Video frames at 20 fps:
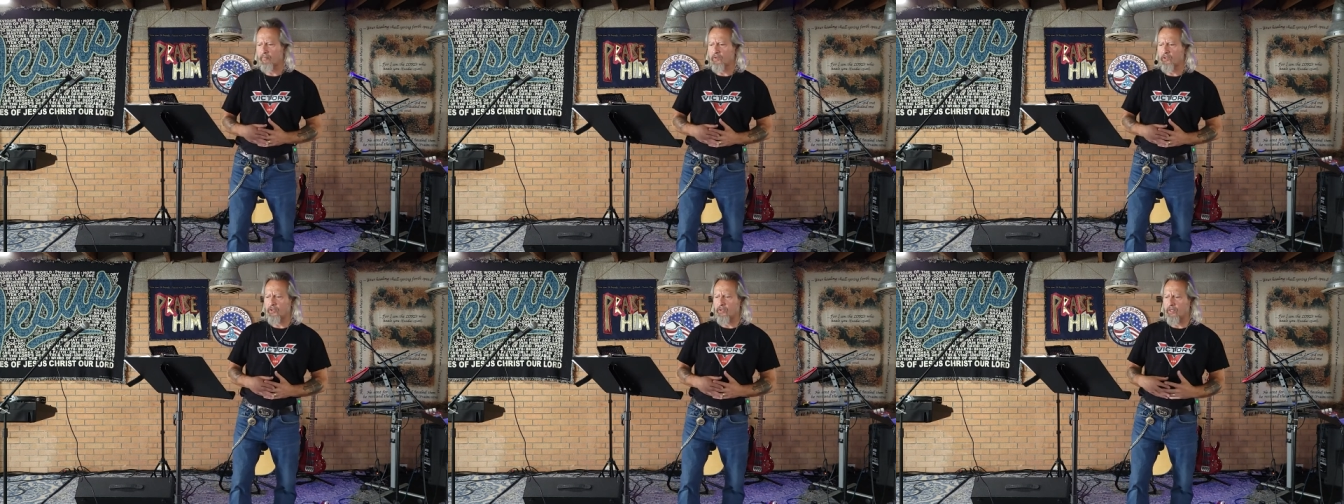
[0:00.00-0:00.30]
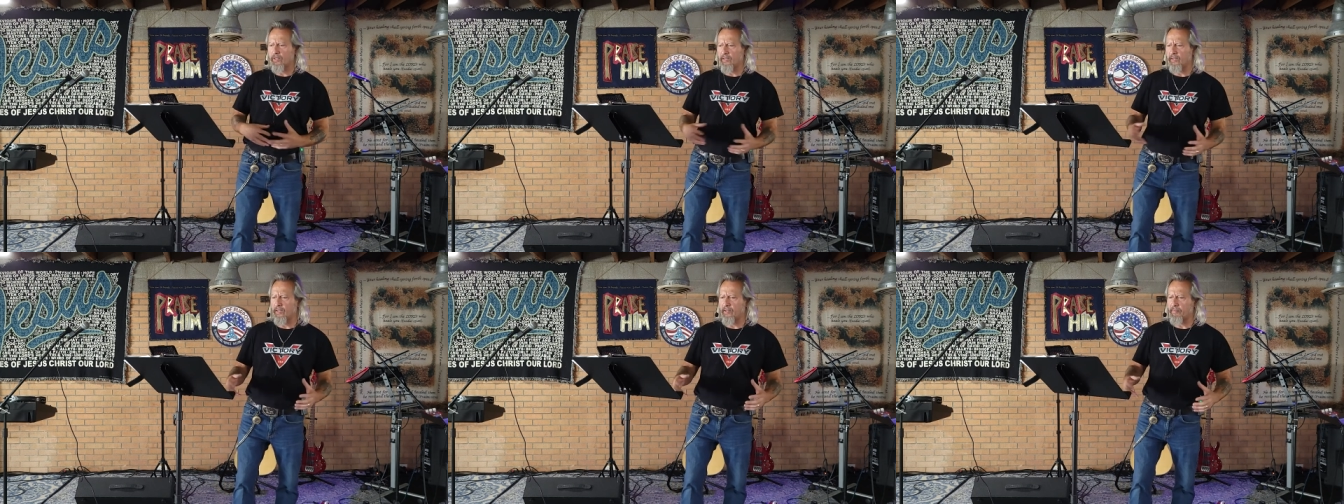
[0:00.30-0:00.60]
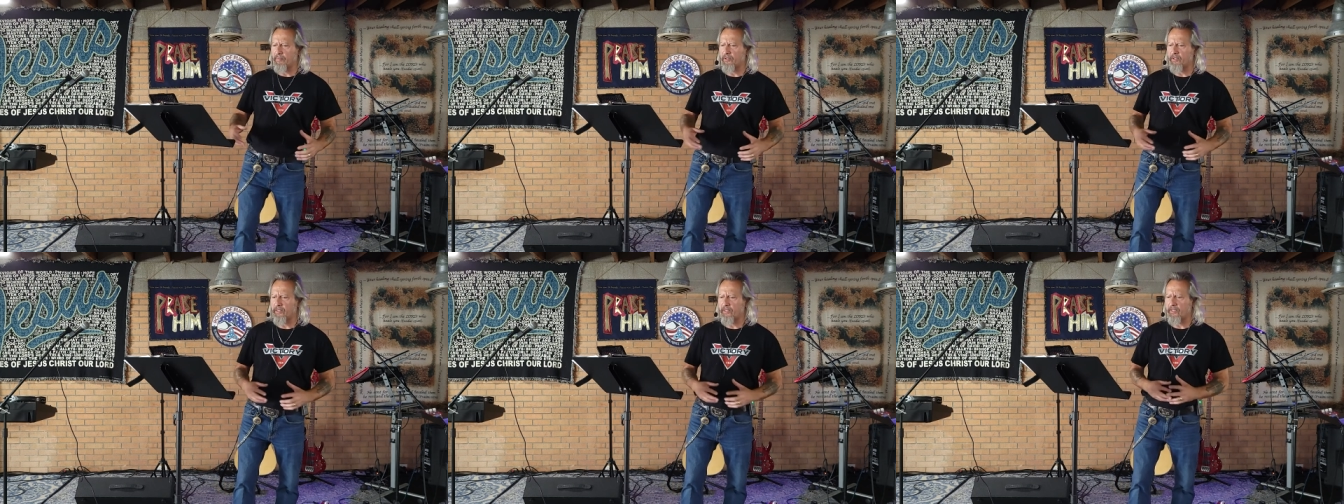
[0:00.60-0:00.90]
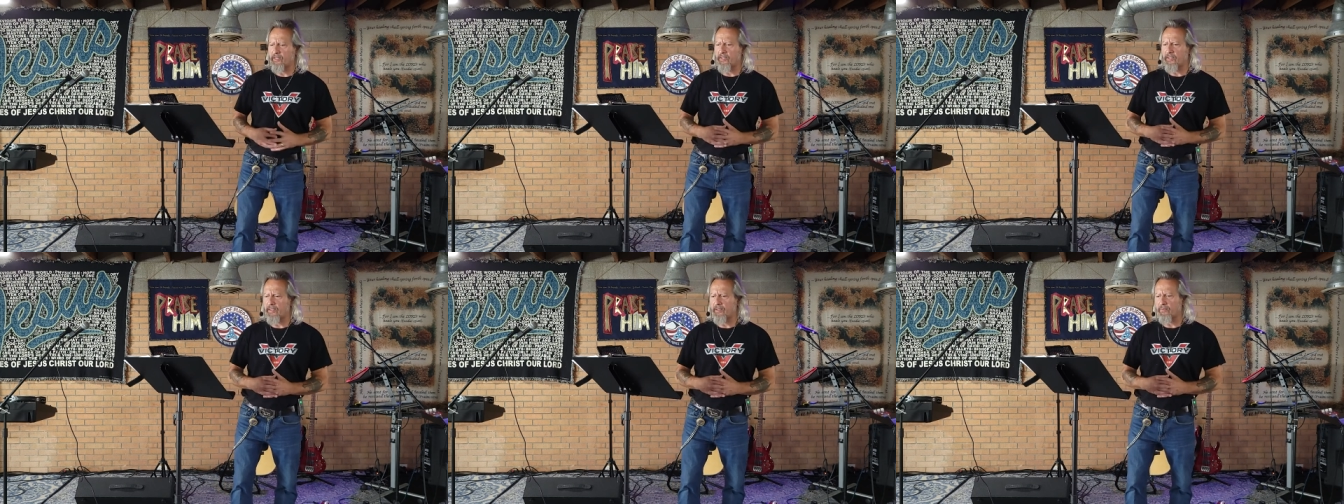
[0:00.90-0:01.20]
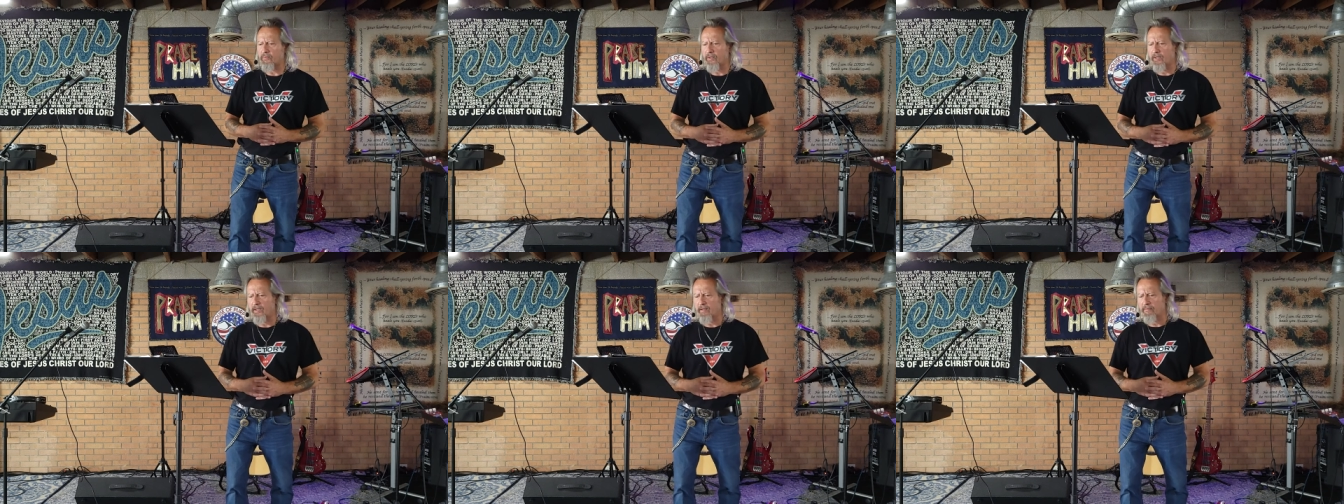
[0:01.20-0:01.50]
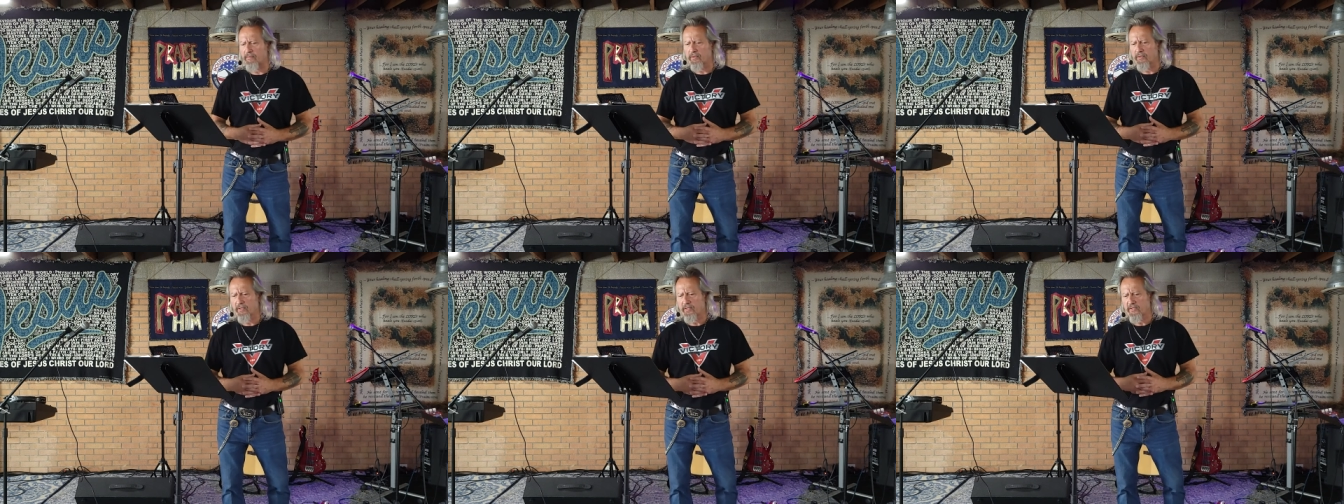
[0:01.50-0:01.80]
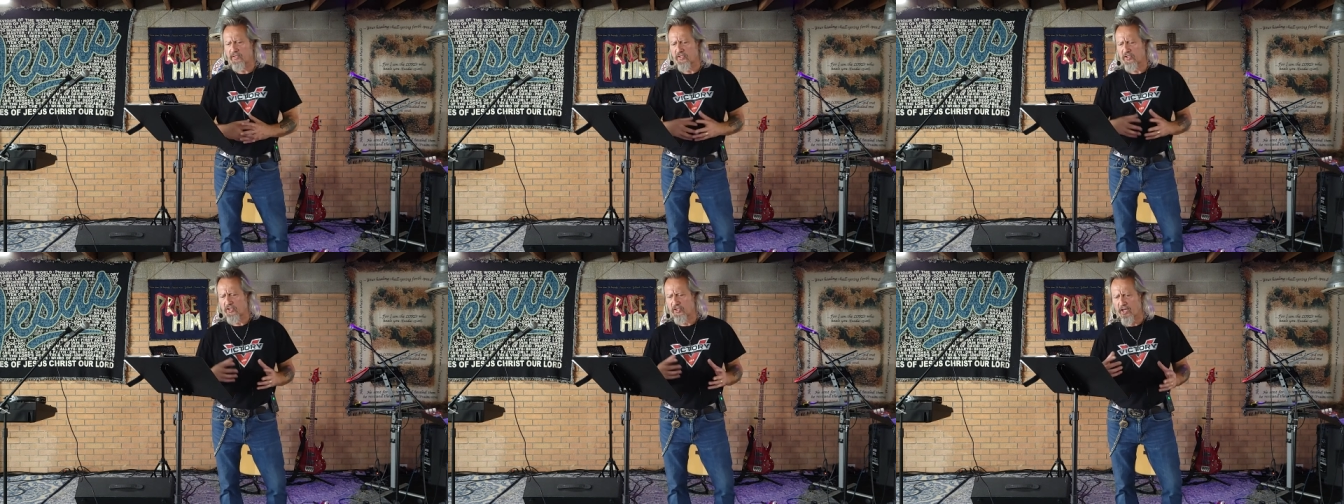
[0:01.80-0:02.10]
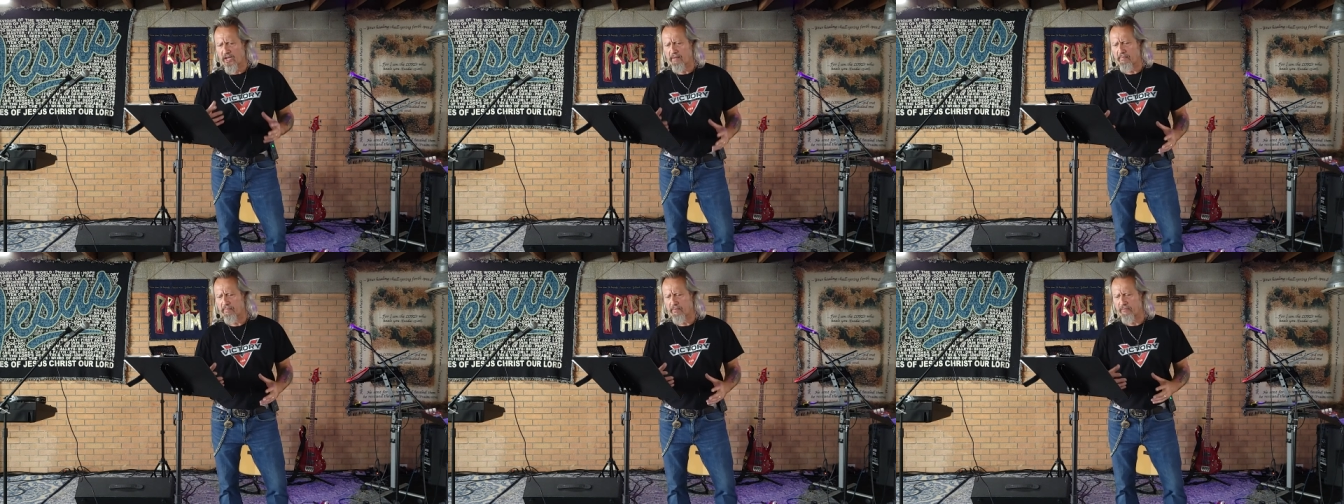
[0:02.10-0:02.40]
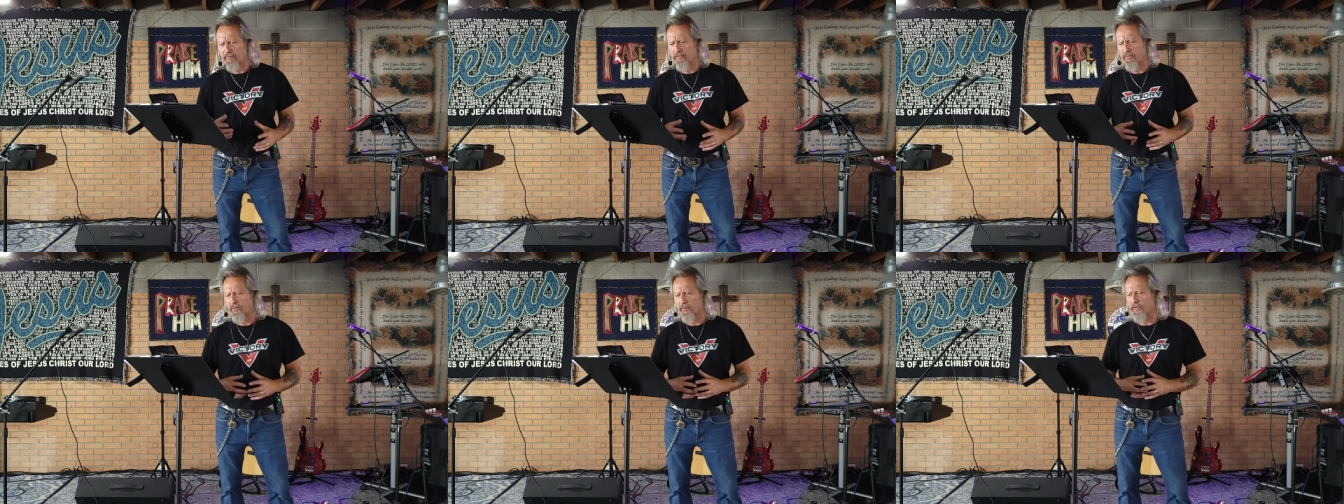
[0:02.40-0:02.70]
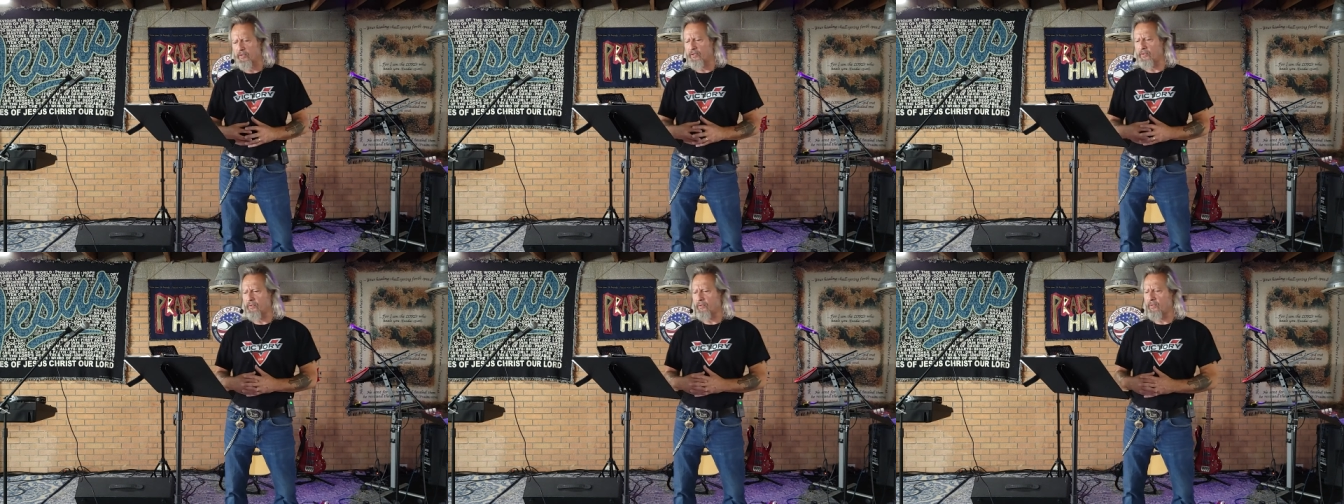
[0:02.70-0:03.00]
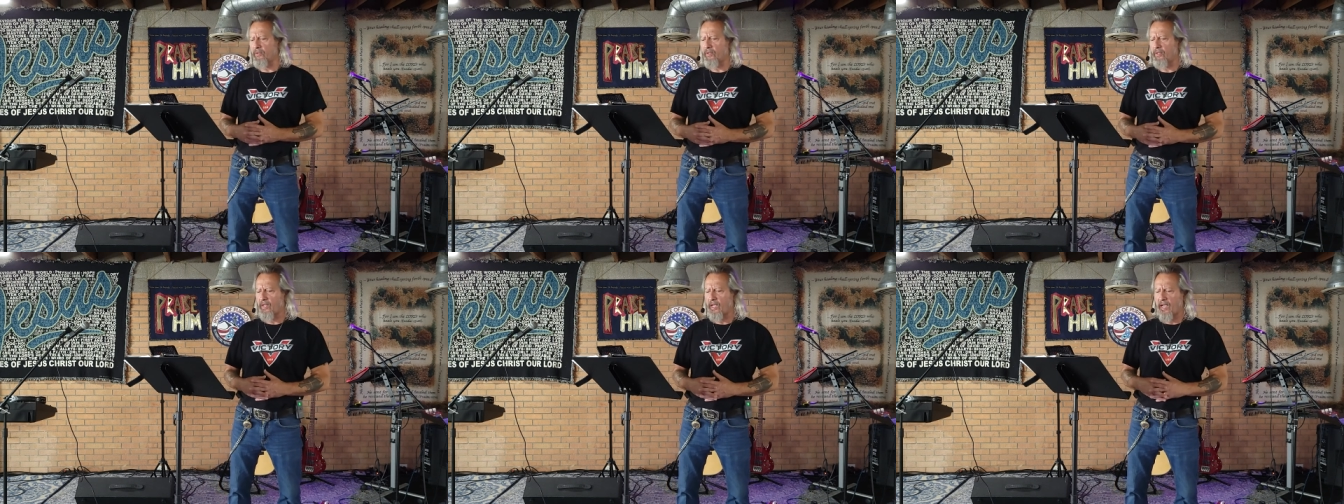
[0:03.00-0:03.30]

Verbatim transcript: you're at liberty to eat whatever is set before you,